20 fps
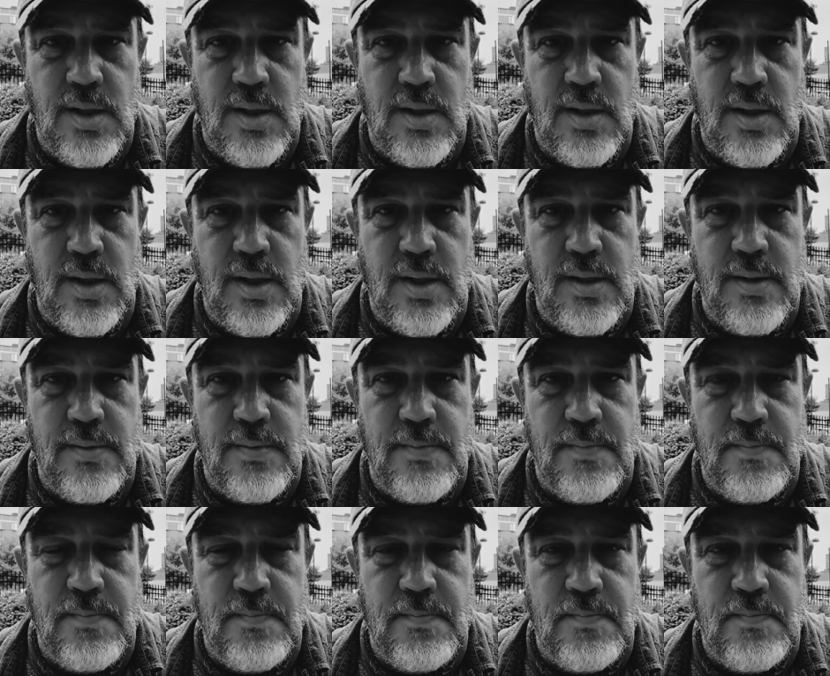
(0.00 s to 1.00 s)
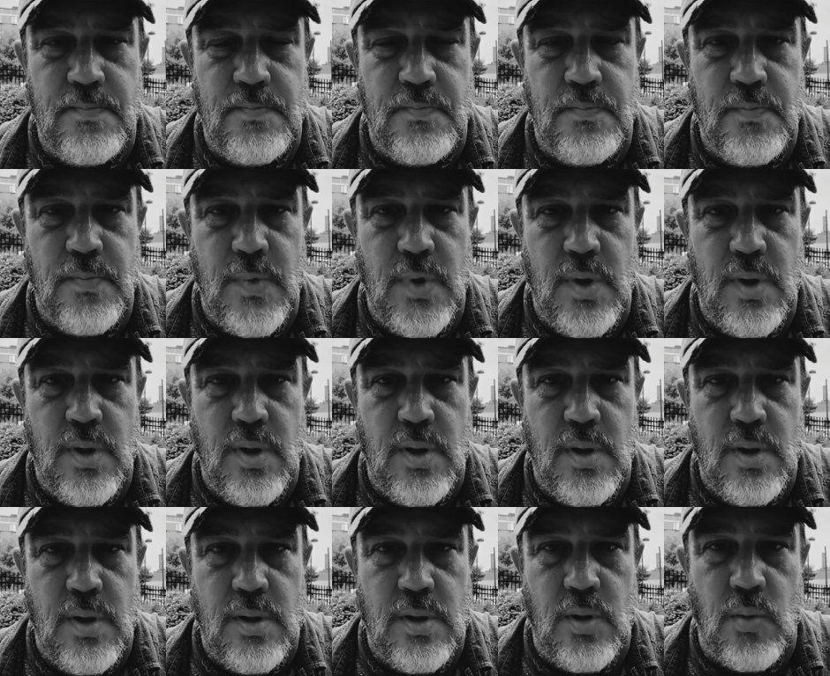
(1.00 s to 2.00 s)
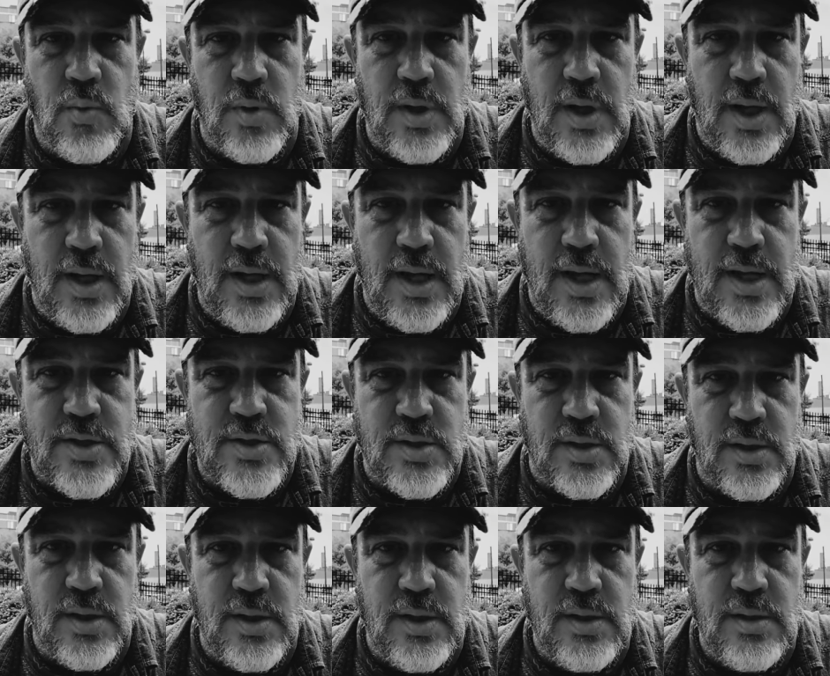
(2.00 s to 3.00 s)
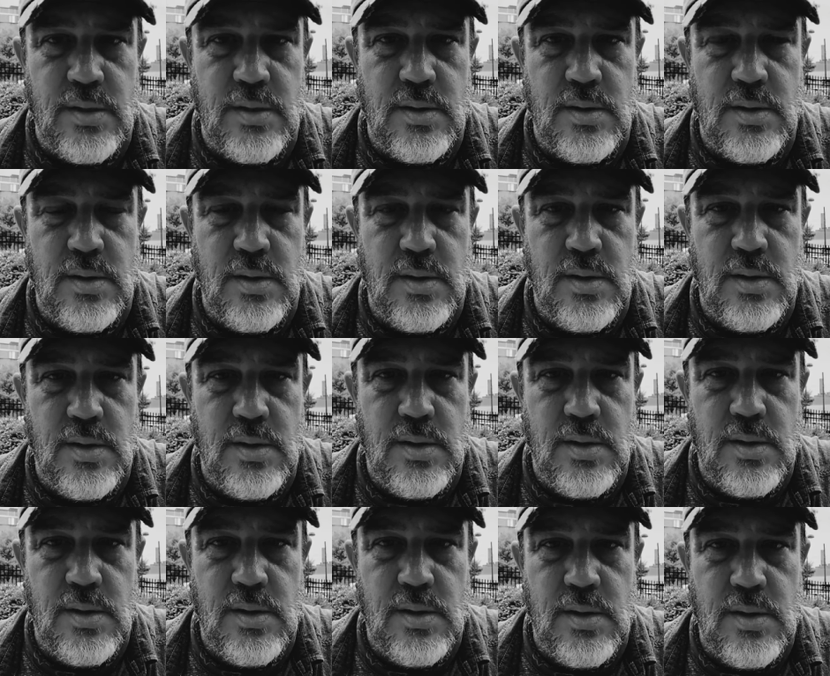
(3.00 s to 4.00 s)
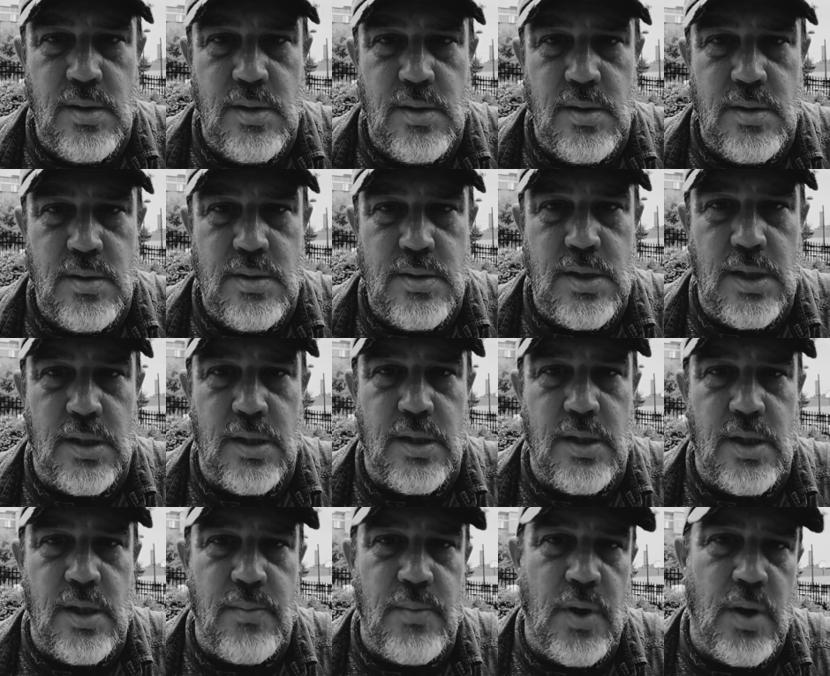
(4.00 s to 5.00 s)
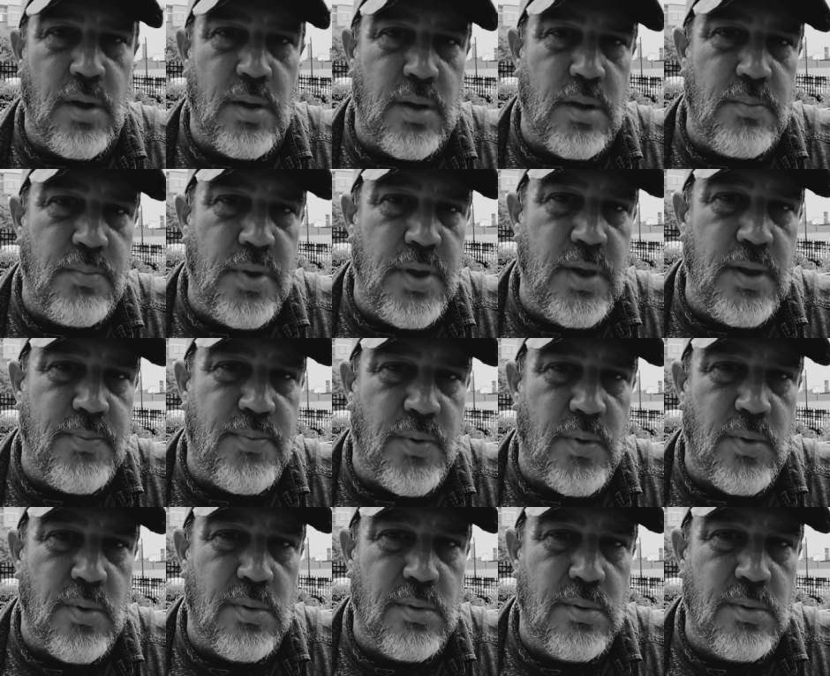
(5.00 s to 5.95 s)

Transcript: right, that we're not actually telling the American people